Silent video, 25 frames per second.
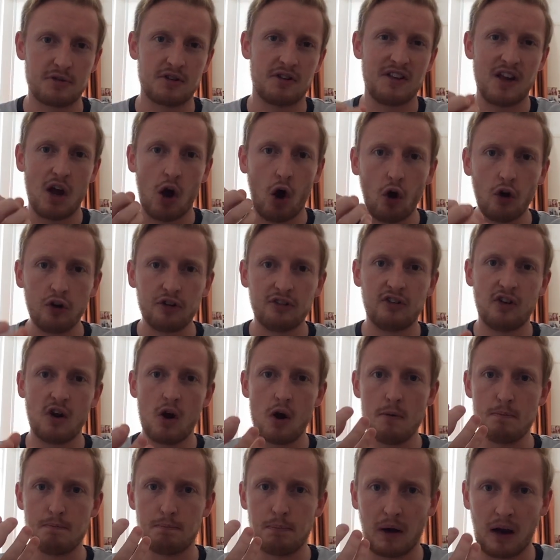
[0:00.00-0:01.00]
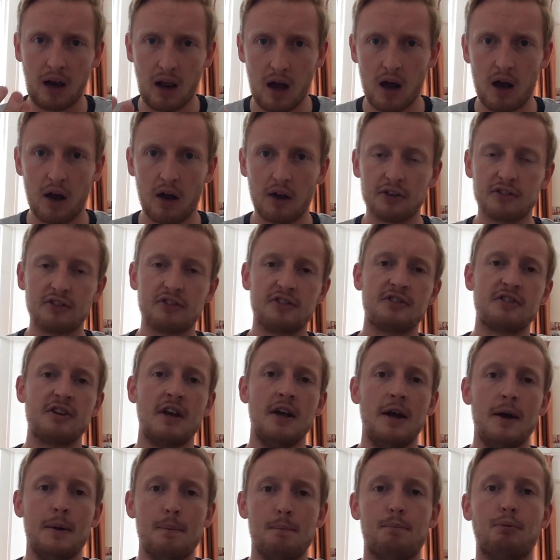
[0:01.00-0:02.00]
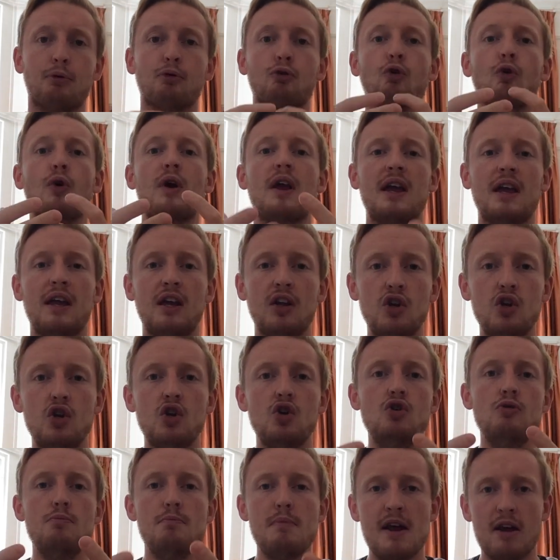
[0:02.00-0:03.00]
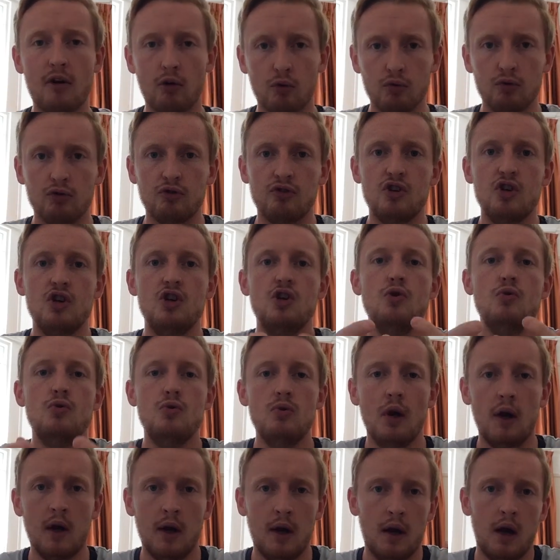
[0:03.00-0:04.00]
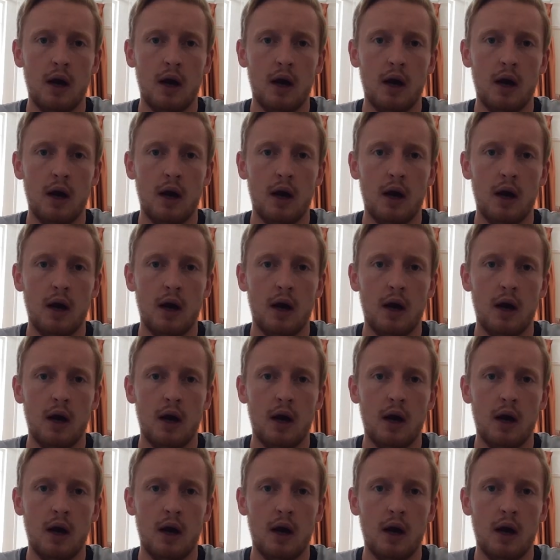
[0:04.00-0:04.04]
So the osteoblasts bring new minerals, new,